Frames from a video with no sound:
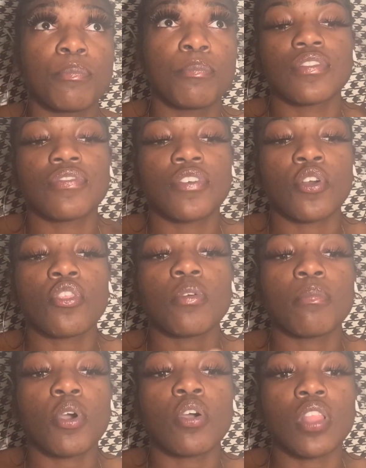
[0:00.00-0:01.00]
fill the
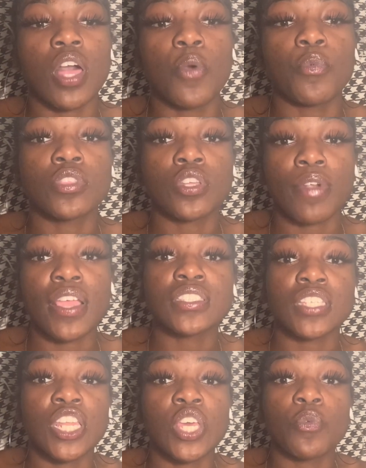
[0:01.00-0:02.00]
bowl up with the rice
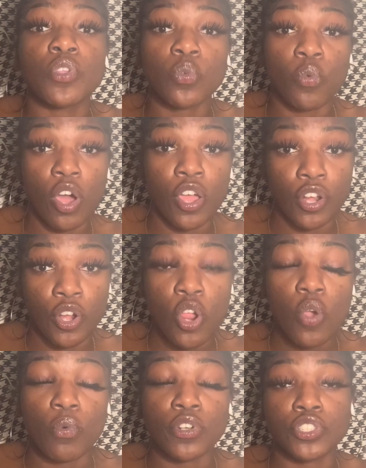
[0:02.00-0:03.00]
in it with water.
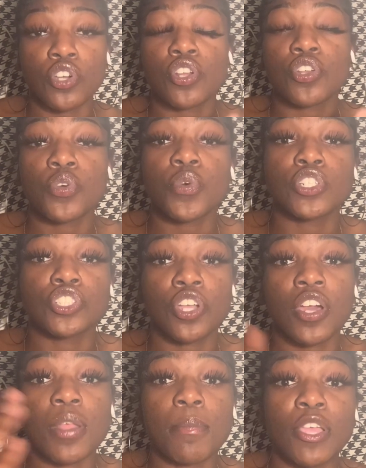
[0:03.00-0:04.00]
What you're gonna do is you're
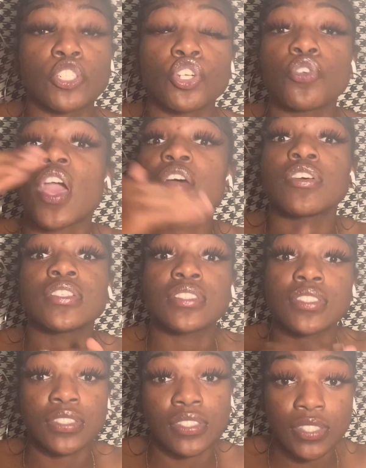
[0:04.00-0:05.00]
gonna make sure you have
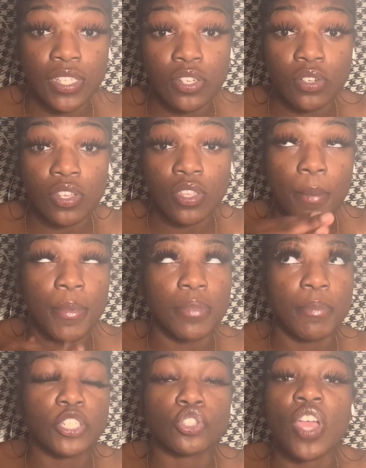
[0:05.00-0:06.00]

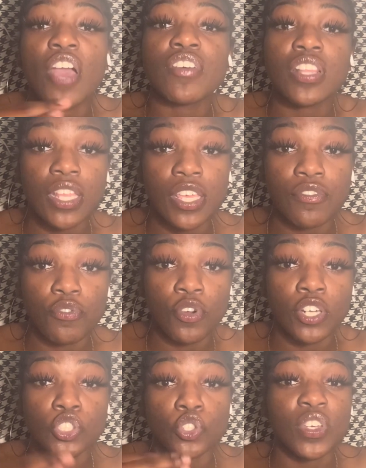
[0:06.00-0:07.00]
make sure you have a lid for
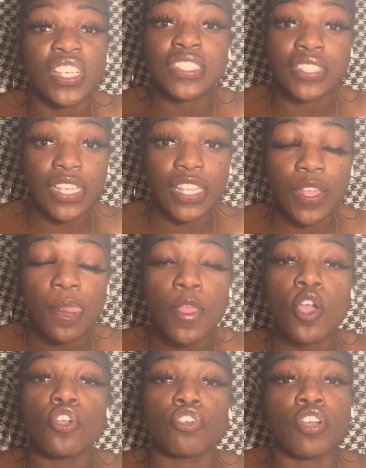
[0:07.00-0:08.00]
it so you can seal it.
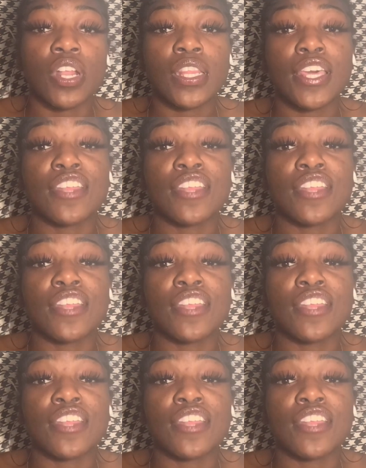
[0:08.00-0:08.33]
You're gonna let it